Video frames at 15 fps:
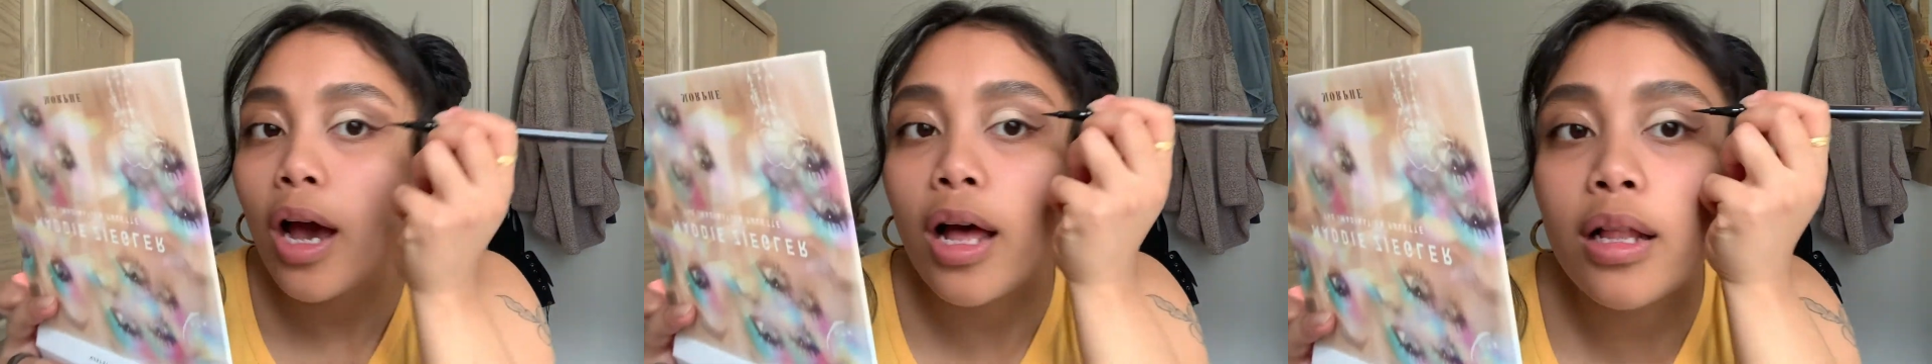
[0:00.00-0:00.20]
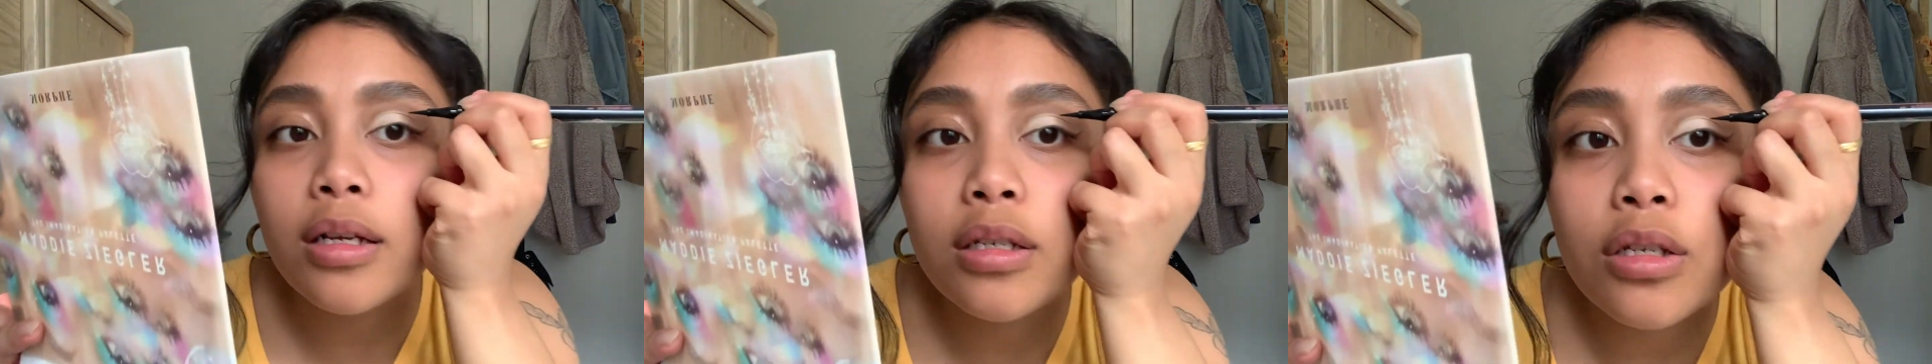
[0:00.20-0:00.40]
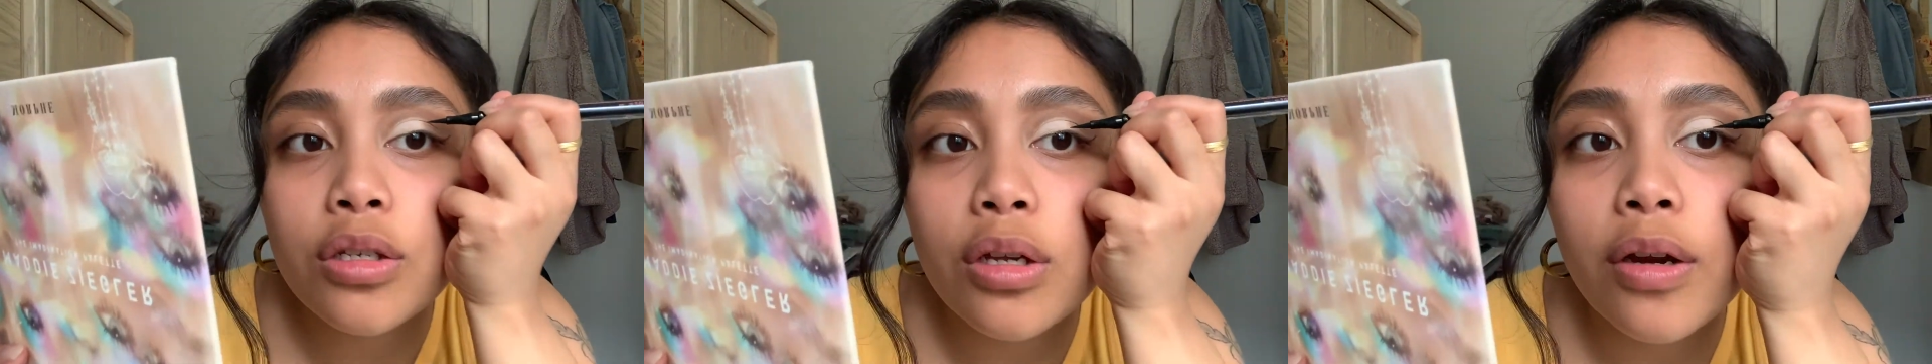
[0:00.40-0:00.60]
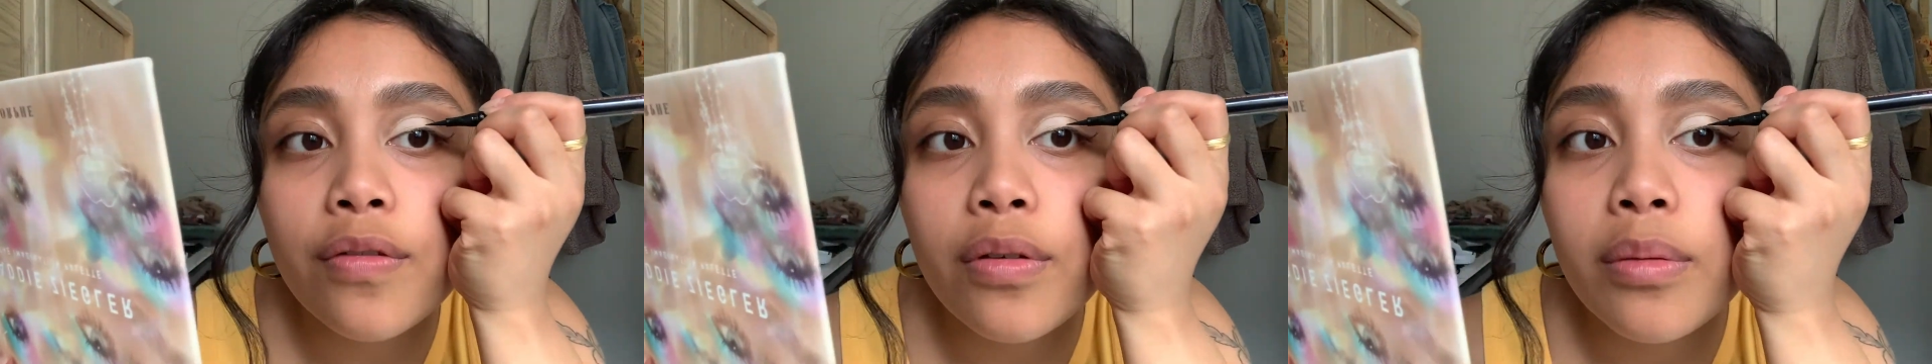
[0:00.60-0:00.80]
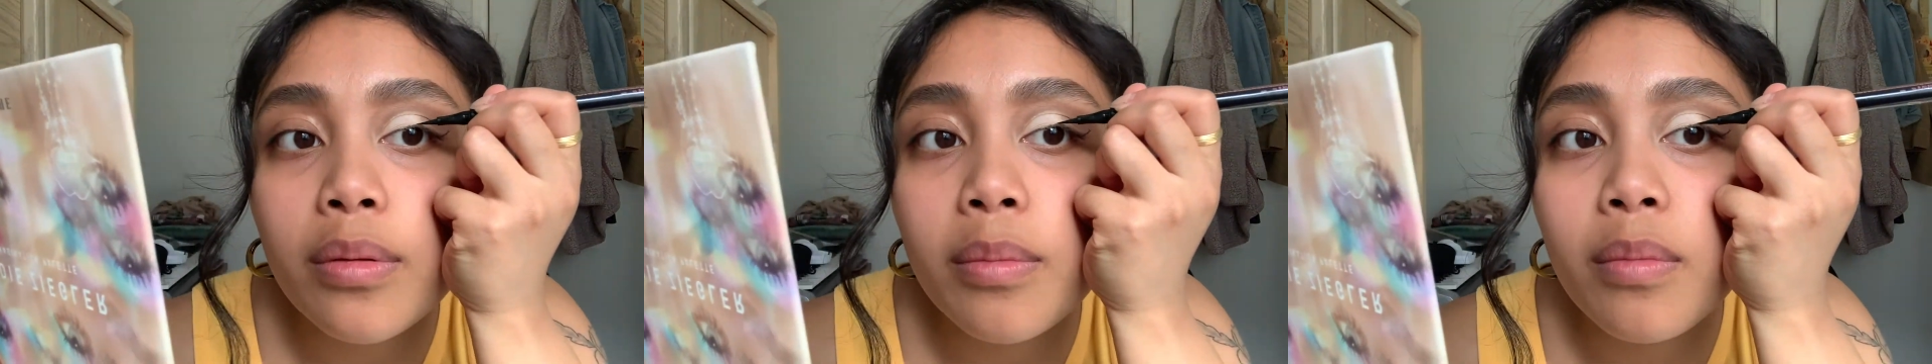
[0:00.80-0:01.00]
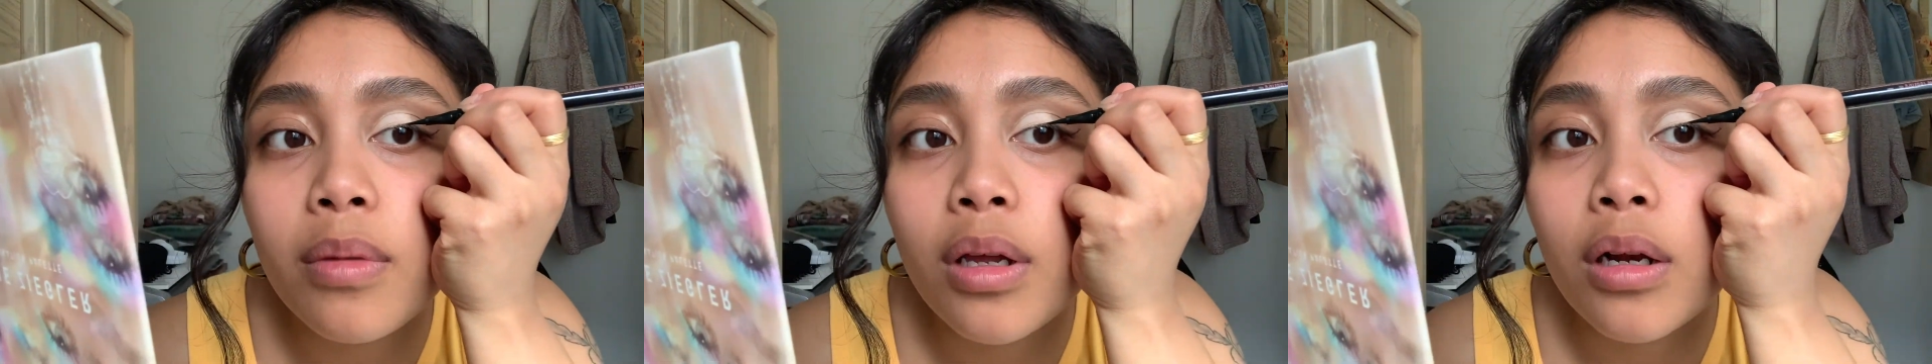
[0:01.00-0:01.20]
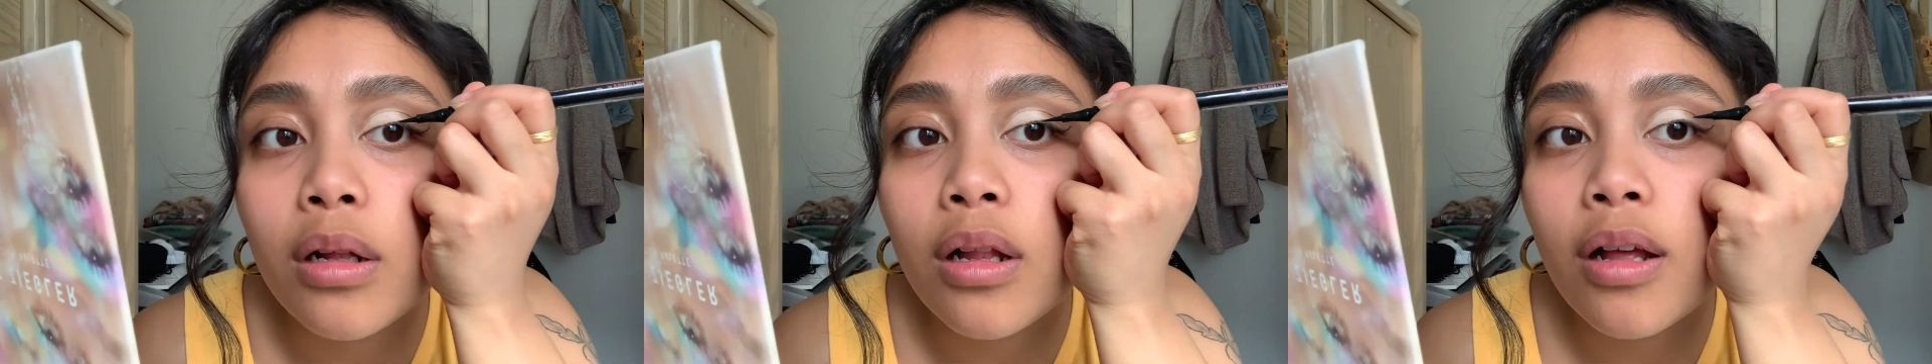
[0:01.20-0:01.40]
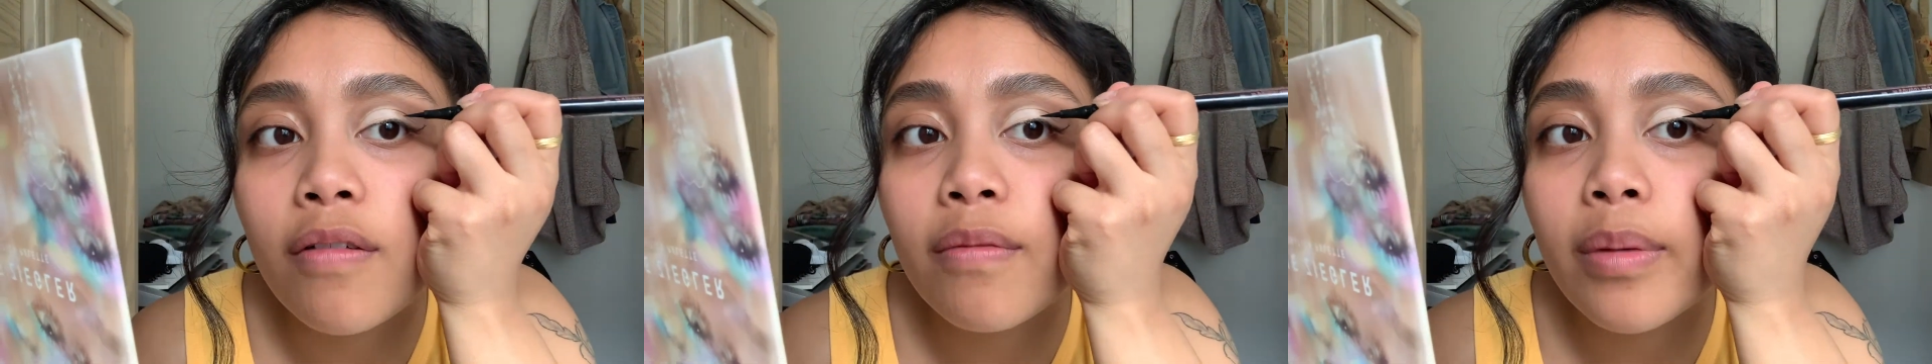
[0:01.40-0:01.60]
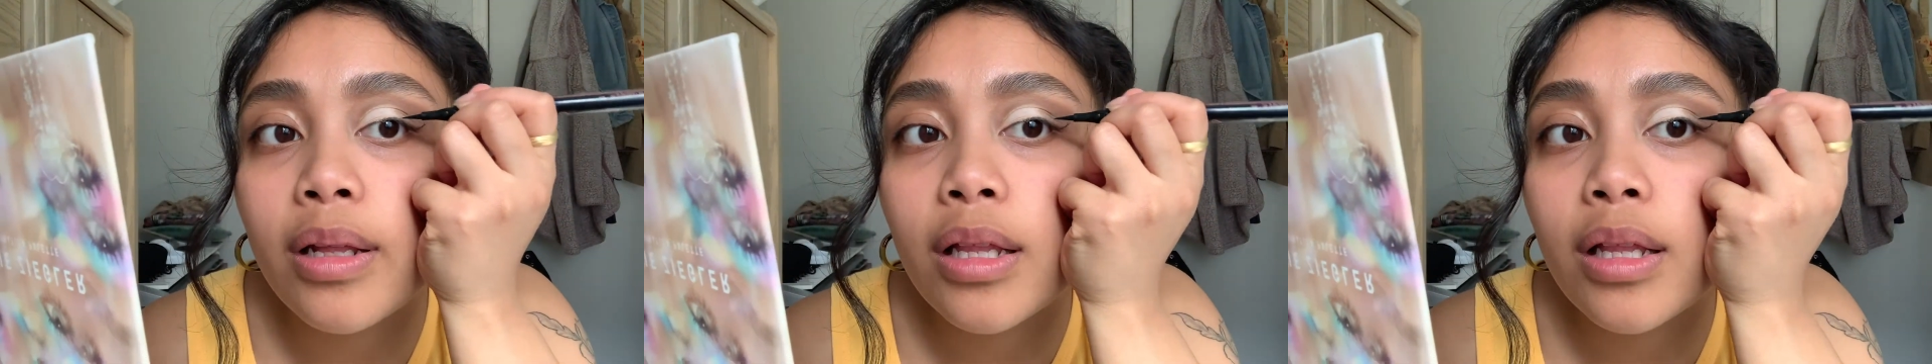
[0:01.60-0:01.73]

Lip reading: I like to start from the middle of my